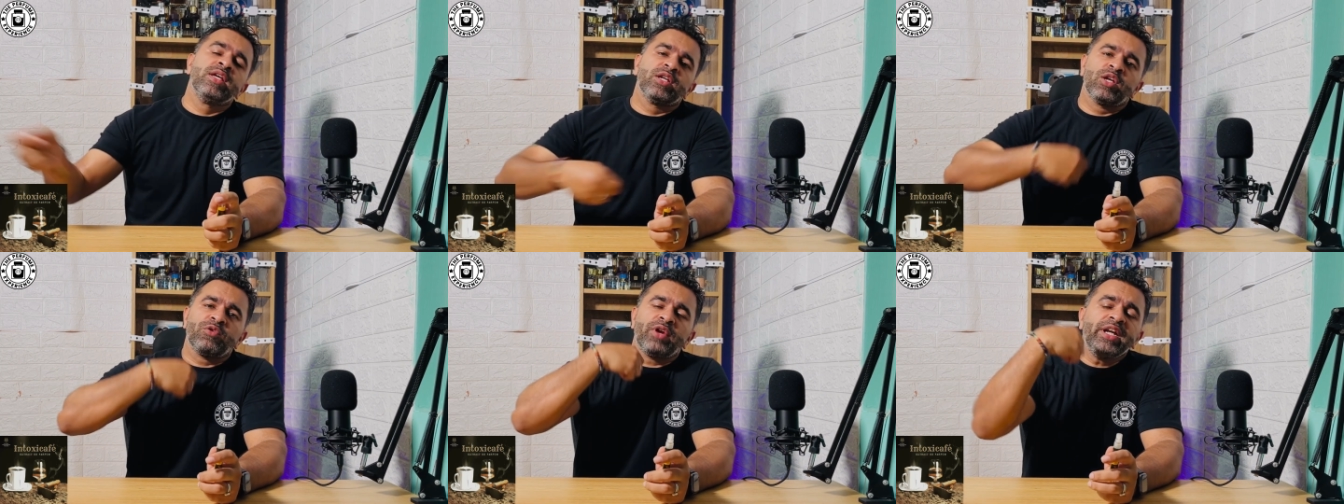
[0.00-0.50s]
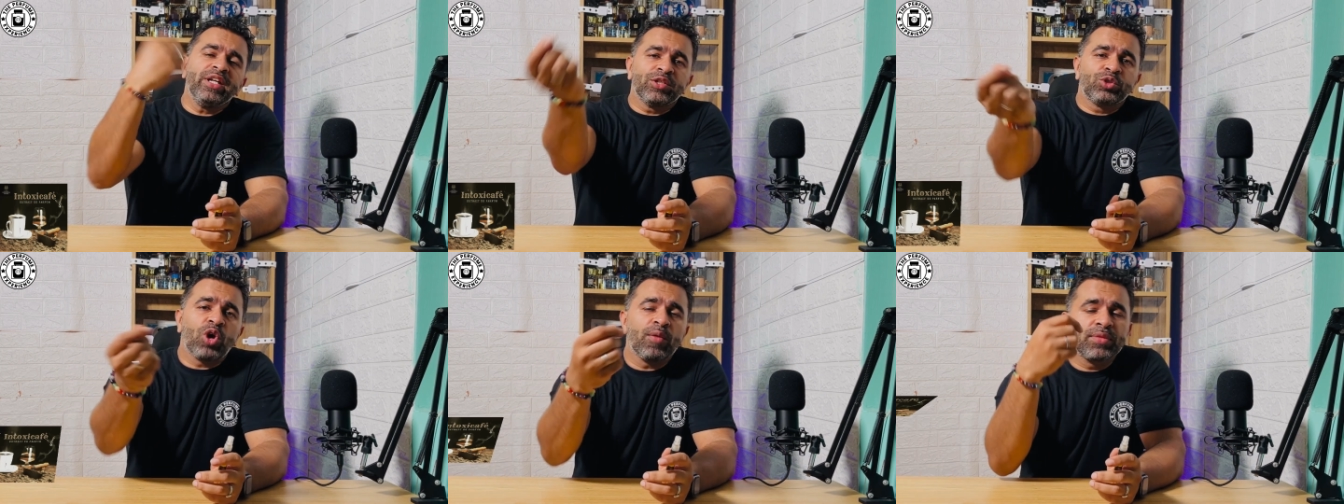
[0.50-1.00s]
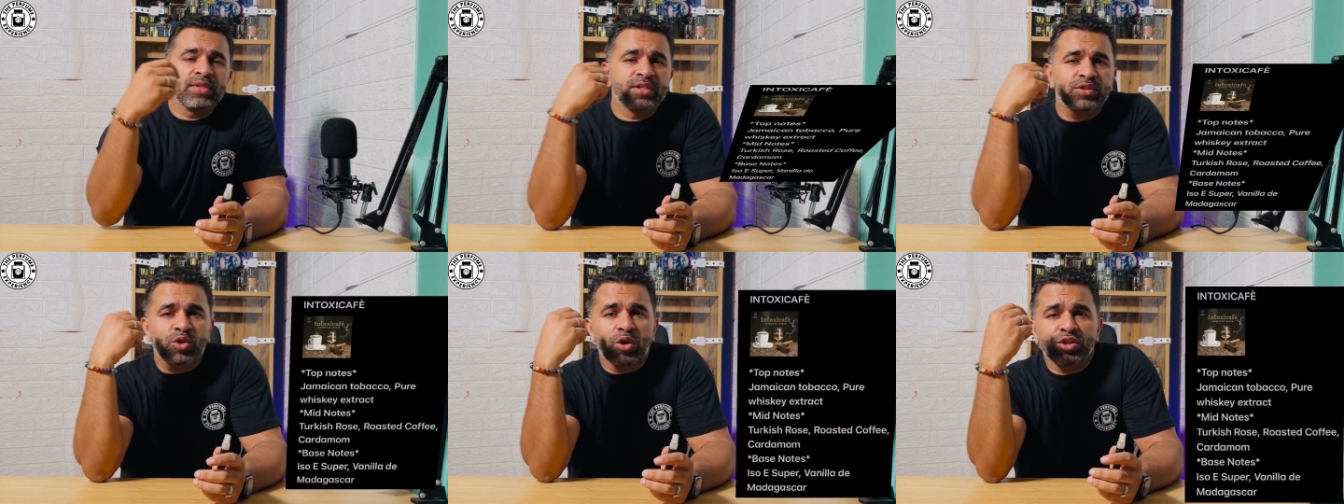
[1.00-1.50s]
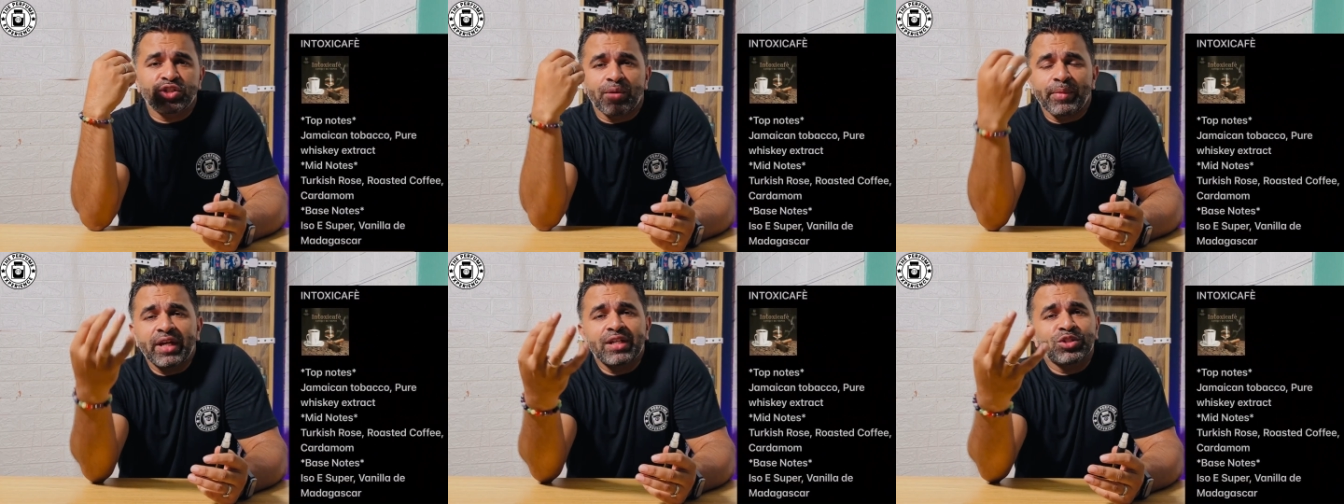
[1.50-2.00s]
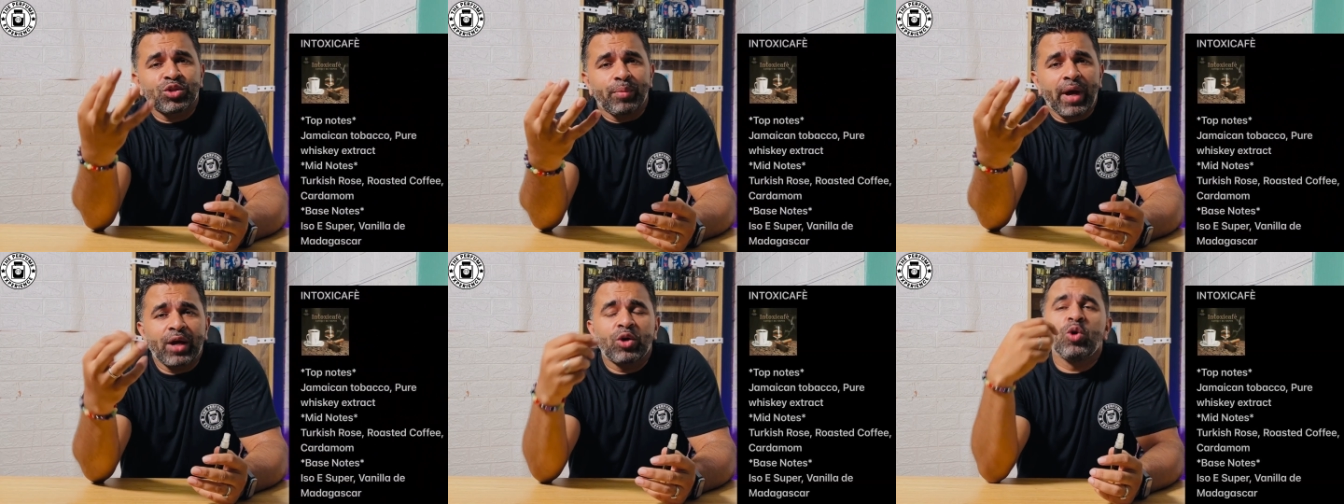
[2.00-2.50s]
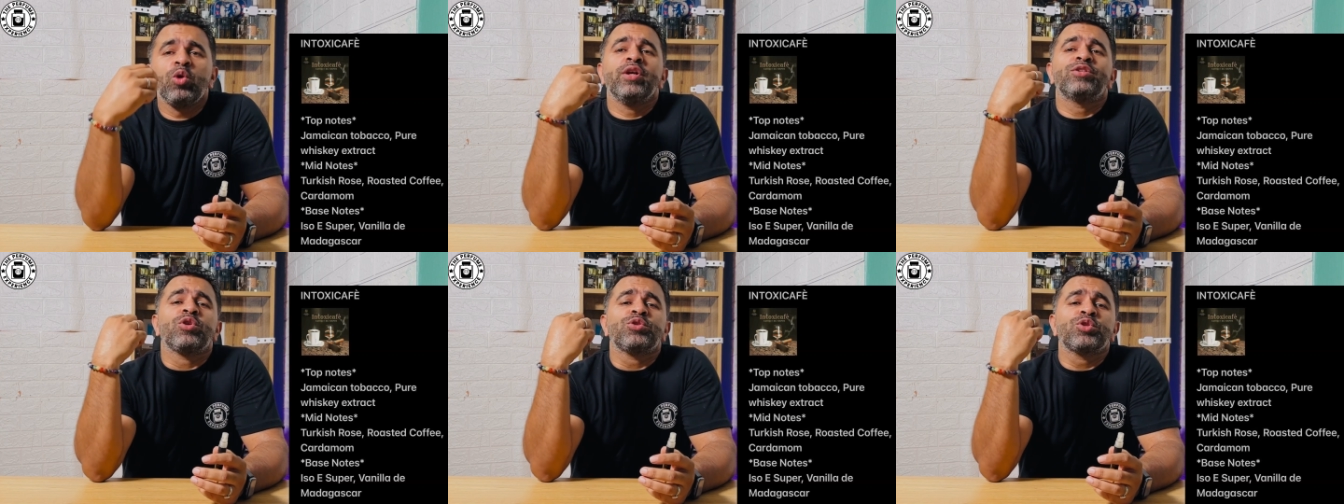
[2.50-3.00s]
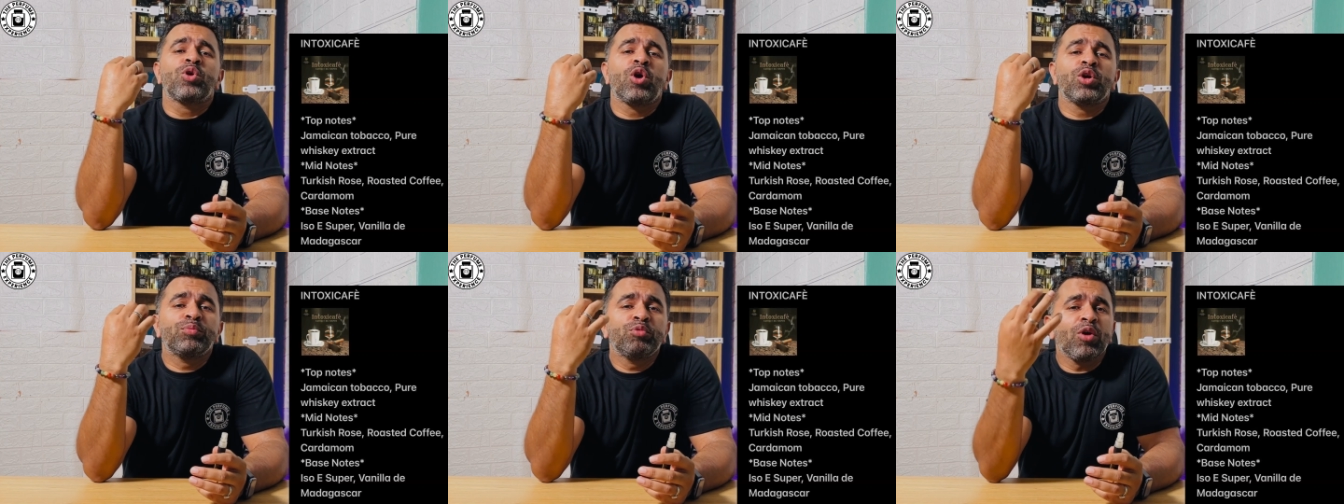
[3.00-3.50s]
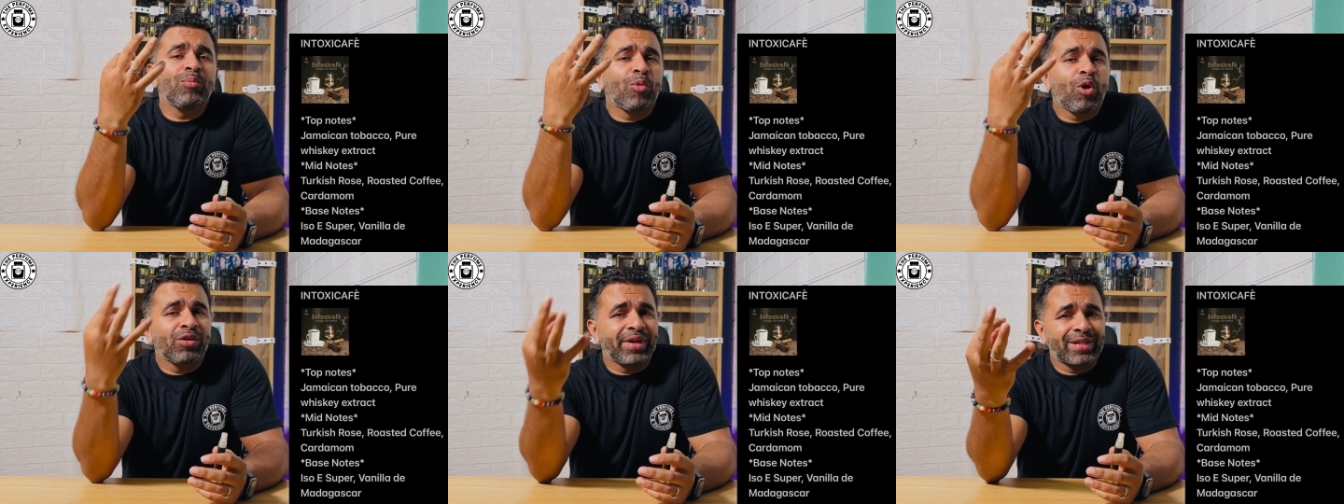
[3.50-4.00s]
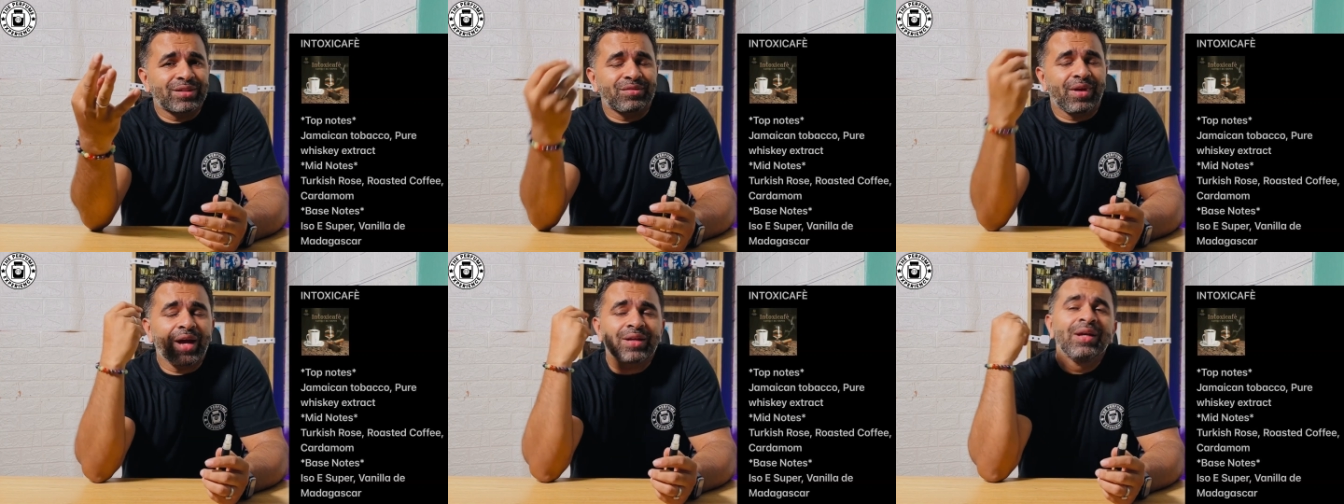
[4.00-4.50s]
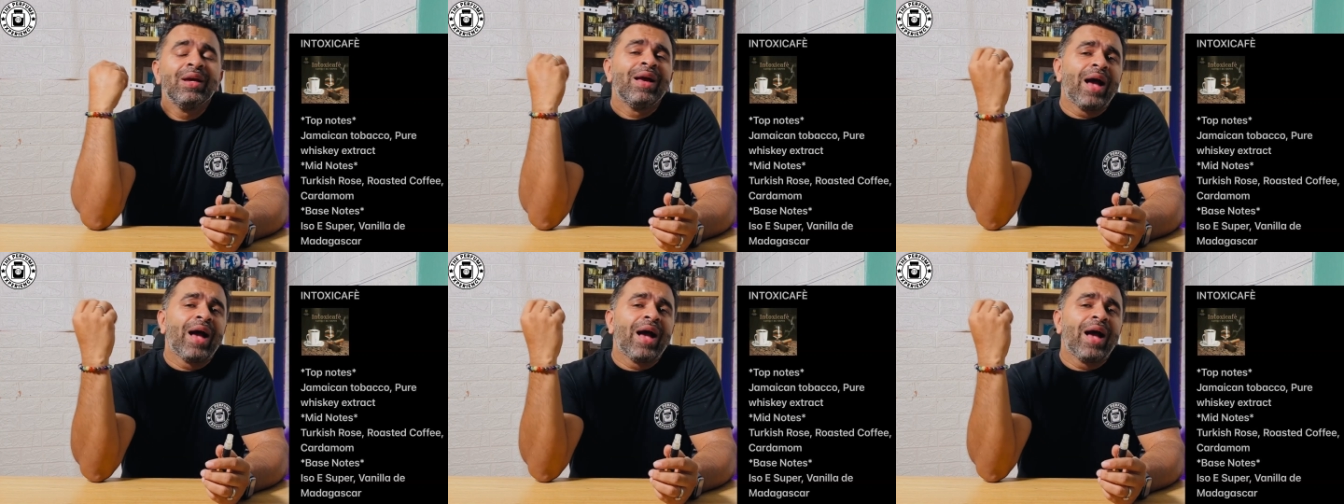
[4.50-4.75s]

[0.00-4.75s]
Now right at the top, this has got Jamaican tobacco. It's also got pure malt extract.